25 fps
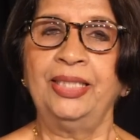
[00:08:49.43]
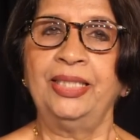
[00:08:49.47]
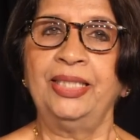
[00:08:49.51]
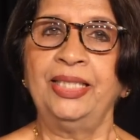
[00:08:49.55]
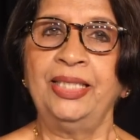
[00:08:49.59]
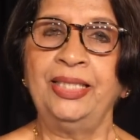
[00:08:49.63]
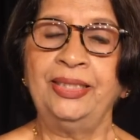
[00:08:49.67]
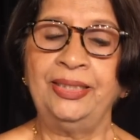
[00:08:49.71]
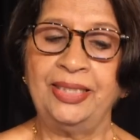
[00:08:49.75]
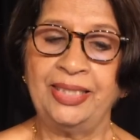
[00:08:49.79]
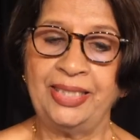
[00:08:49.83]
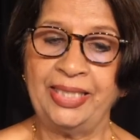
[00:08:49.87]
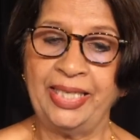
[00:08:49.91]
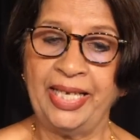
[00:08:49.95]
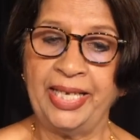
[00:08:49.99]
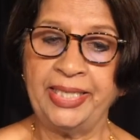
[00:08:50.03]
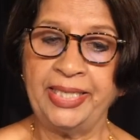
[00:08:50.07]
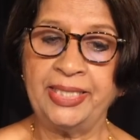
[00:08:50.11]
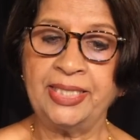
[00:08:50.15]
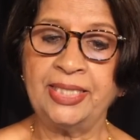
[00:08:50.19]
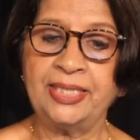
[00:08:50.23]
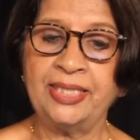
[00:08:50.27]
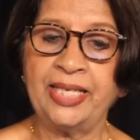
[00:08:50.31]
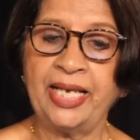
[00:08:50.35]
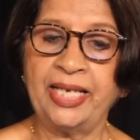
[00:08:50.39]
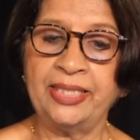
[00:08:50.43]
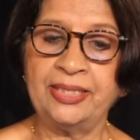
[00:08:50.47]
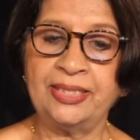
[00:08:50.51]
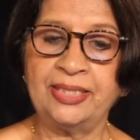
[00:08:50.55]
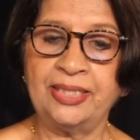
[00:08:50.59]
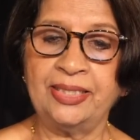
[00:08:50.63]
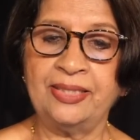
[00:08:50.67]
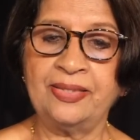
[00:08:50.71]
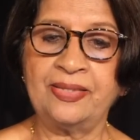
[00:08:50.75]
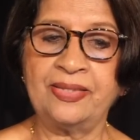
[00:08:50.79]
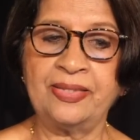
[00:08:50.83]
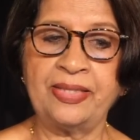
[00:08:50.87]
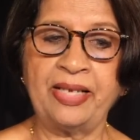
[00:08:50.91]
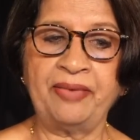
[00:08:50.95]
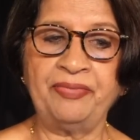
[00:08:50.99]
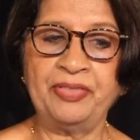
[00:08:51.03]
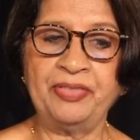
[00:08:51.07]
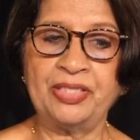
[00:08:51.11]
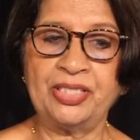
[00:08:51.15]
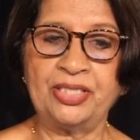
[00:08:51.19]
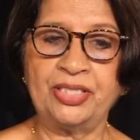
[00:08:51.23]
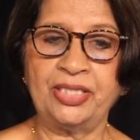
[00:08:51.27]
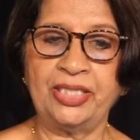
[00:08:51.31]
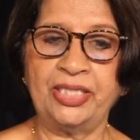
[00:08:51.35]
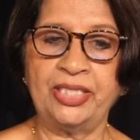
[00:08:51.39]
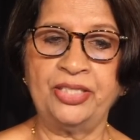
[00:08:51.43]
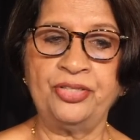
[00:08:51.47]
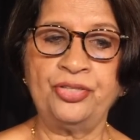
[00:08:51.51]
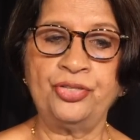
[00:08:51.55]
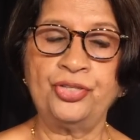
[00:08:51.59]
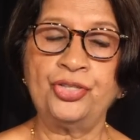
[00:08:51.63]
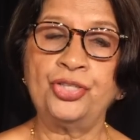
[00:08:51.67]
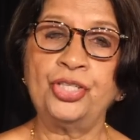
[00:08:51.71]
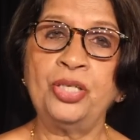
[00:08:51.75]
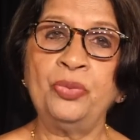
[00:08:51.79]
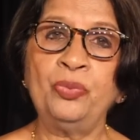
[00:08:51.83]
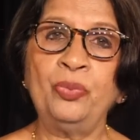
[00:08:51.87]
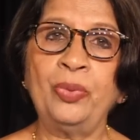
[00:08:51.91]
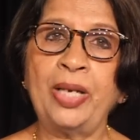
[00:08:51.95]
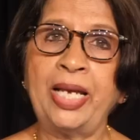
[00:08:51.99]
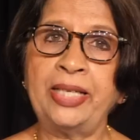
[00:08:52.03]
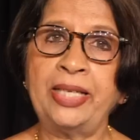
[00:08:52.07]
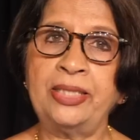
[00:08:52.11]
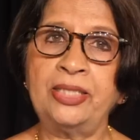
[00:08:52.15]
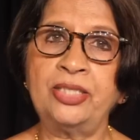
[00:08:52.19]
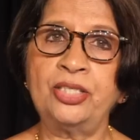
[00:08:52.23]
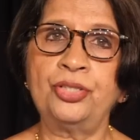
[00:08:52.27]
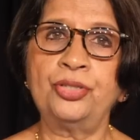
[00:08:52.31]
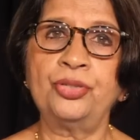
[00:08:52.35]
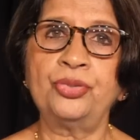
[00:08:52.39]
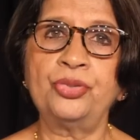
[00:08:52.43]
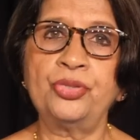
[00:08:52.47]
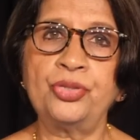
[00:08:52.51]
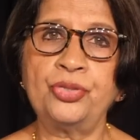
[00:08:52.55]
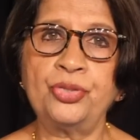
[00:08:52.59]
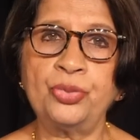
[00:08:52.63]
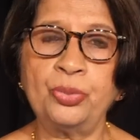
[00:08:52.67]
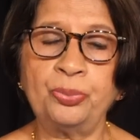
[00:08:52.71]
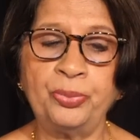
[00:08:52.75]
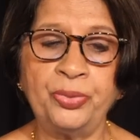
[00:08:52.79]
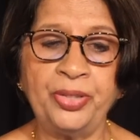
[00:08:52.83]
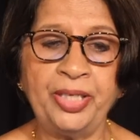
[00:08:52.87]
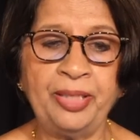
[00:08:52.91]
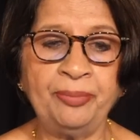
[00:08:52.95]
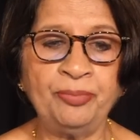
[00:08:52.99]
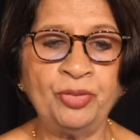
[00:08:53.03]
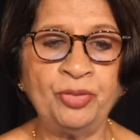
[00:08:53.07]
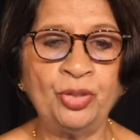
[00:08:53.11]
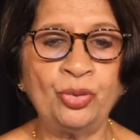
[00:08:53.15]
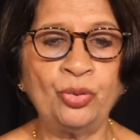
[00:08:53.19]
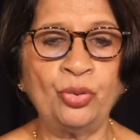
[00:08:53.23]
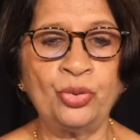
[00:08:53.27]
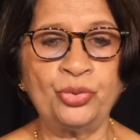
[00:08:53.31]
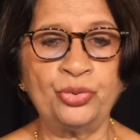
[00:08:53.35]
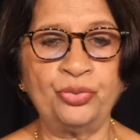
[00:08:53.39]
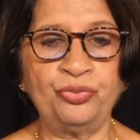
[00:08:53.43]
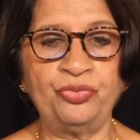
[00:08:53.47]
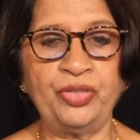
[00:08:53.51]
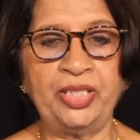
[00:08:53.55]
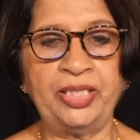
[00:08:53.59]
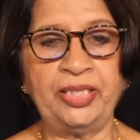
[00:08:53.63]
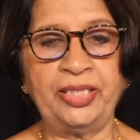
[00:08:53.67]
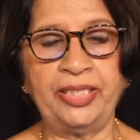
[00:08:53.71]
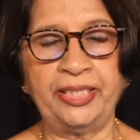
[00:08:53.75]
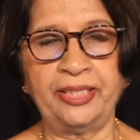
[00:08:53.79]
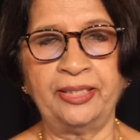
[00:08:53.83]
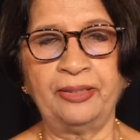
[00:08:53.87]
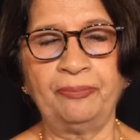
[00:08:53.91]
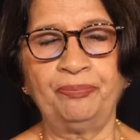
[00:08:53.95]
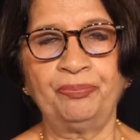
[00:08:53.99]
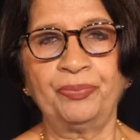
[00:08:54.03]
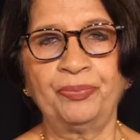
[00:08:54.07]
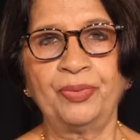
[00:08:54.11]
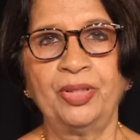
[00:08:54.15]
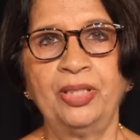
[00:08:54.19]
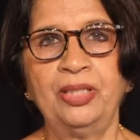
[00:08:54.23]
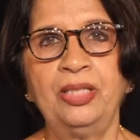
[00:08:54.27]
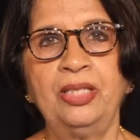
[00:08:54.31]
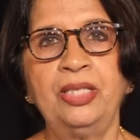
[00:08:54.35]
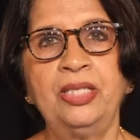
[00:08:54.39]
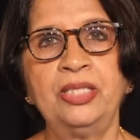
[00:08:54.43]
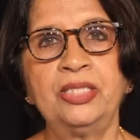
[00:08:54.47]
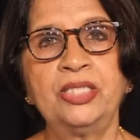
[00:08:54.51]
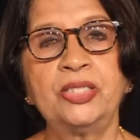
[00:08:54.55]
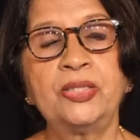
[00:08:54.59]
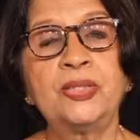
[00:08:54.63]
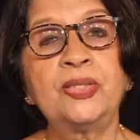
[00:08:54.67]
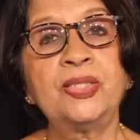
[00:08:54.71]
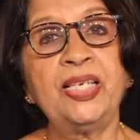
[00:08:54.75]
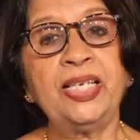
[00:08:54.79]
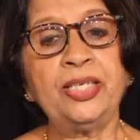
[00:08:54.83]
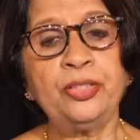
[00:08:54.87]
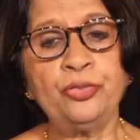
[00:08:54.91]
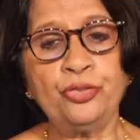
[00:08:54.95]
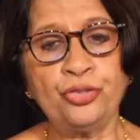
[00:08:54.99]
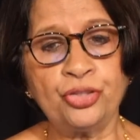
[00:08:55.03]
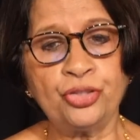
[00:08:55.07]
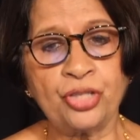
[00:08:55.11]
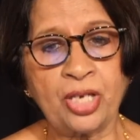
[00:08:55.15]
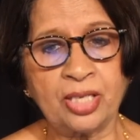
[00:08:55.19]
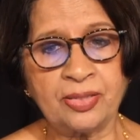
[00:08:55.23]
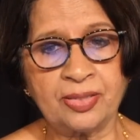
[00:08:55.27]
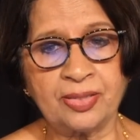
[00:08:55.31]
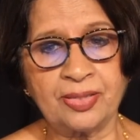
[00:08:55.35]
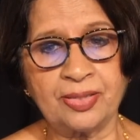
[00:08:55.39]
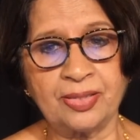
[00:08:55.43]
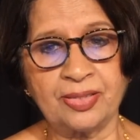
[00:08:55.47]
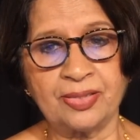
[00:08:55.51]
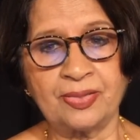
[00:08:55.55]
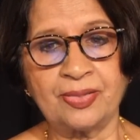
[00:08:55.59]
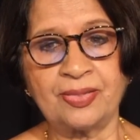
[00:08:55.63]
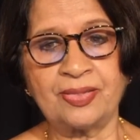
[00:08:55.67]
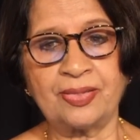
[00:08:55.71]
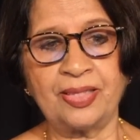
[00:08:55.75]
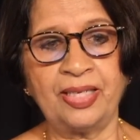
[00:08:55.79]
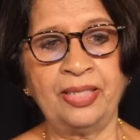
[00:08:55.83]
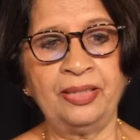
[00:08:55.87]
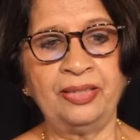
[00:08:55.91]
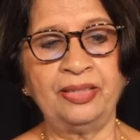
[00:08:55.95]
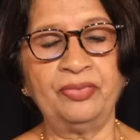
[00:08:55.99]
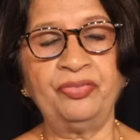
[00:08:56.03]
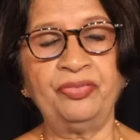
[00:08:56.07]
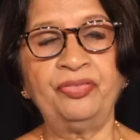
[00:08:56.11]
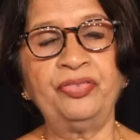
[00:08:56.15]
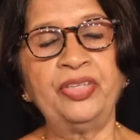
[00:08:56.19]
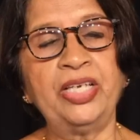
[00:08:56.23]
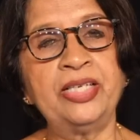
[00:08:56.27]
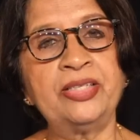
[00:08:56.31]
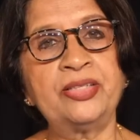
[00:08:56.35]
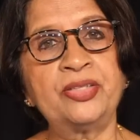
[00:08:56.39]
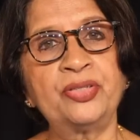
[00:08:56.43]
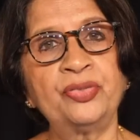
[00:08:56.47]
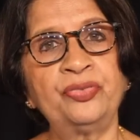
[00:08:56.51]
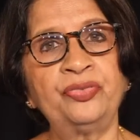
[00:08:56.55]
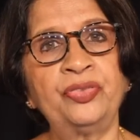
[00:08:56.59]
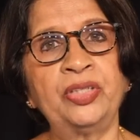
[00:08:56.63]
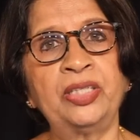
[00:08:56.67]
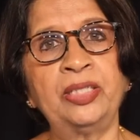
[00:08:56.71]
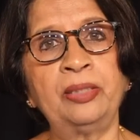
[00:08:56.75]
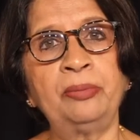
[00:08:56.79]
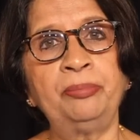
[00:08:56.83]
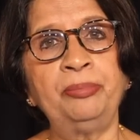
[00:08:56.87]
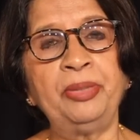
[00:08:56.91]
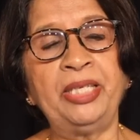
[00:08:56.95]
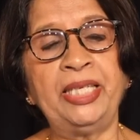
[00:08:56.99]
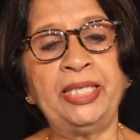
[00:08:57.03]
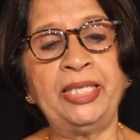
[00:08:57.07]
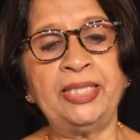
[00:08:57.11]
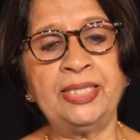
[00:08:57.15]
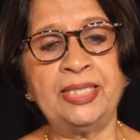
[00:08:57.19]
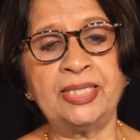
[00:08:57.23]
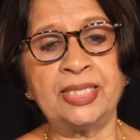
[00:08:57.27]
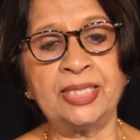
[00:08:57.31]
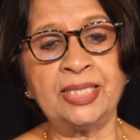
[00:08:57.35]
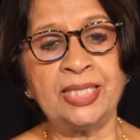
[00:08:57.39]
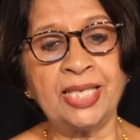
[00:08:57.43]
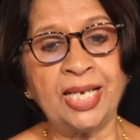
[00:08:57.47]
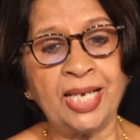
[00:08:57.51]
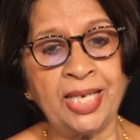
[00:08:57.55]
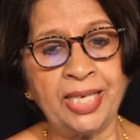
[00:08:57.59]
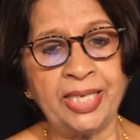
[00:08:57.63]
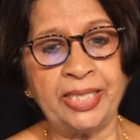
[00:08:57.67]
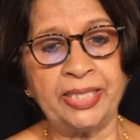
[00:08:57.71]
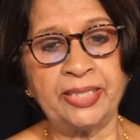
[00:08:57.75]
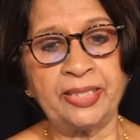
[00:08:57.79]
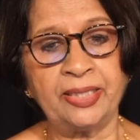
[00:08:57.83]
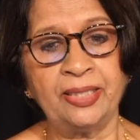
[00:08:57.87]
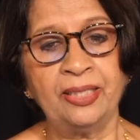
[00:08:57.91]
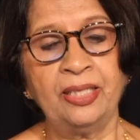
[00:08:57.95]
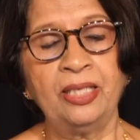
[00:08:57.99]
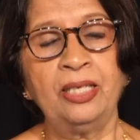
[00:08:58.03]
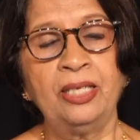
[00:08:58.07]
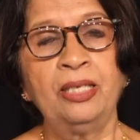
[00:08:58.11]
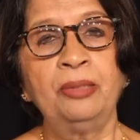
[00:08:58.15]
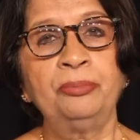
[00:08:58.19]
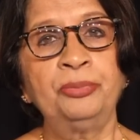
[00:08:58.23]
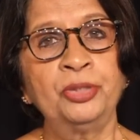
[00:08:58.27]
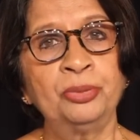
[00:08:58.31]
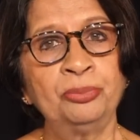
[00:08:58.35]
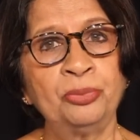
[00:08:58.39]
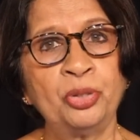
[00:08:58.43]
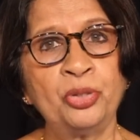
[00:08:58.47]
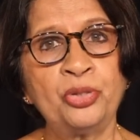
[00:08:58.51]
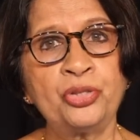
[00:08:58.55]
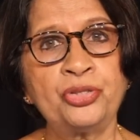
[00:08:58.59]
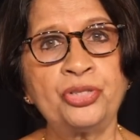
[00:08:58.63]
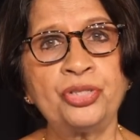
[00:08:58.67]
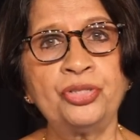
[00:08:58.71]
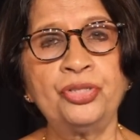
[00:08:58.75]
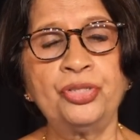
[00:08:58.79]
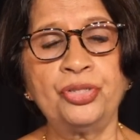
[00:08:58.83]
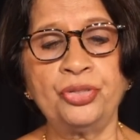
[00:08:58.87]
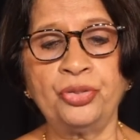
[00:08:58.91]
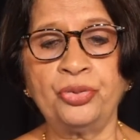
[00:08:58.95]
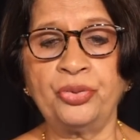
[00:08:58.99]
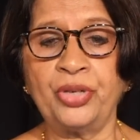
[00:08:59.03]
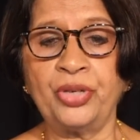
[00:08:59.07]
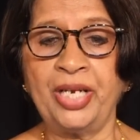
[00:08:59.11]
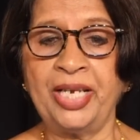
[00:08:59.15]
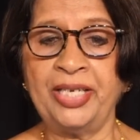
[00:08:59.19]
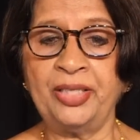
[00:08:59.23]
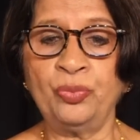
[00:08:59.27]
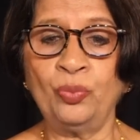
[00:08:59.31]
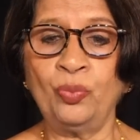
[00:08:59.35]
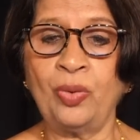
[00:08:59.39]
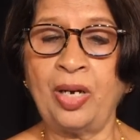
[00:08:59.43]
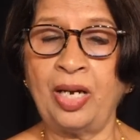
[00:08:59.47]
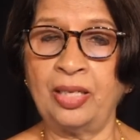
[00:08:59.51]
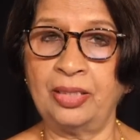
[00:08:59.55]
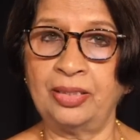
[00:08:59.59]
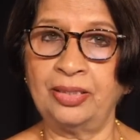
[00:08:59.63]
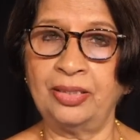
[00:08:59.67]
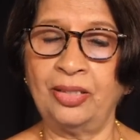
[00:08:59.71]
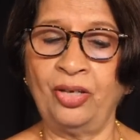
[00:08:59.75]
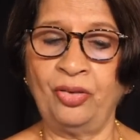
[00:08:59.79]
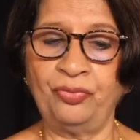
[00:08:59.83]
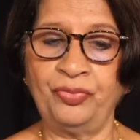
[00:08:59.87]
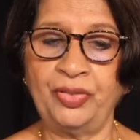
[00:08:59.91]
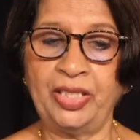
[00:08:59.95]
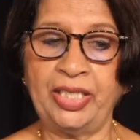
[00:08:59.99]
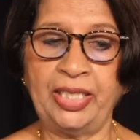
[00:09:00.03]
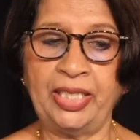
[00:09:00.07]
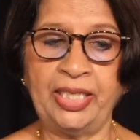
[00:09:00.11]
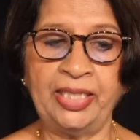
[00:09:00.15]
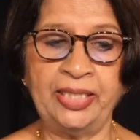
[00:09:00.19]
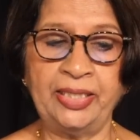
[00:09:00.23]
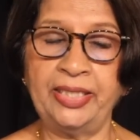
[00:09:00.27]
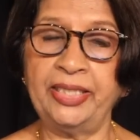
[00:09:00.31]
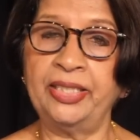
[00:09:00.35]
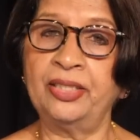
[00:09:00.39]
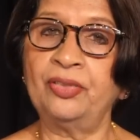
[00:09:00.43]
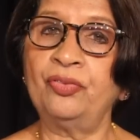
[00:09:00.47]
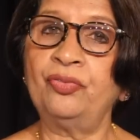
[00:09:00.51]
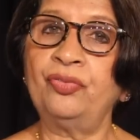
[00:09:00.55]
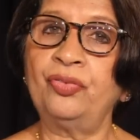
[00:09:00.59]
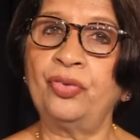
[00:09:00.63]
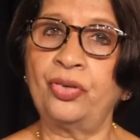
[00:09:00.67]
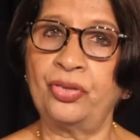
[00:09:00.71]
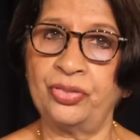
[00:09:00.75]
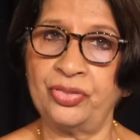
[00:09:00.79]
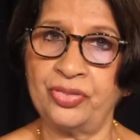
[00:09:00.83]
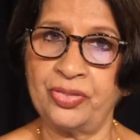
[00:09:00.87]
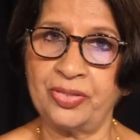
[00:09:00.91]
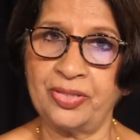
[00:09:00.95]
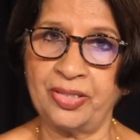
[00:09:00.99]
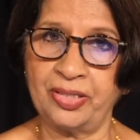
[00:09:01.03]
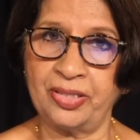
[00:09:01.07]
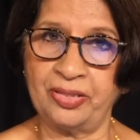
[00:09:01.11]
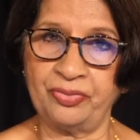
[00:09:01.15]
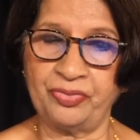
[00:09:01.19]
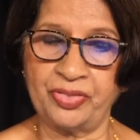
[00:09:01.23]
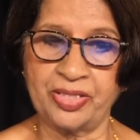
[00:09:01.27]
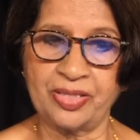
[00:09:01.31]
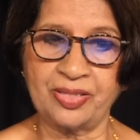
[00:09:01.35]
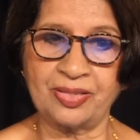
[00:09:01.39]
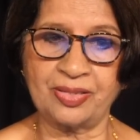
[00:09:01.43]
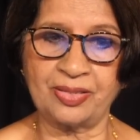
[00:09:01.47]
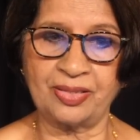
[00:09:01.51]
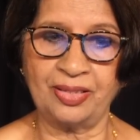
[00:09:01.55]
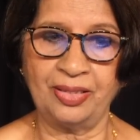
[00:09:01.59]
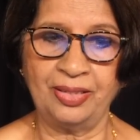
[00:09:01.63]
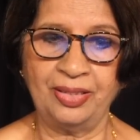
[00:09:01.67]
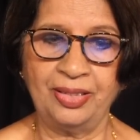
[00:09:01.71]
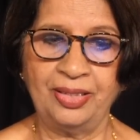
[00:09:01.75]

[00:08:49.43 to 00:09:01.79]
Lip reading: In the late 1970s, she went to the Supreme Court of India to seek justice in the face of her being denied promotion to Grade 1 of the Indian Foreign Service.